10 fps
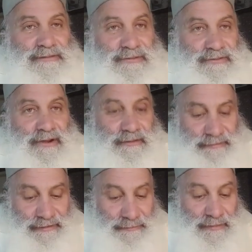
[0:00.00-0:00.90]
to talk
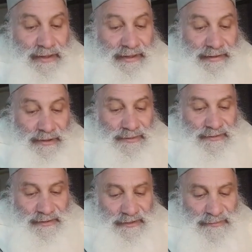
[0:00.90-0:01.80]
to him. And he goes
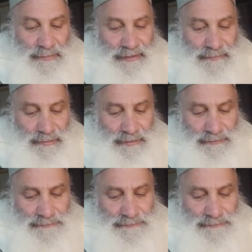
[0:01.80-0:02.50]
on to explain more.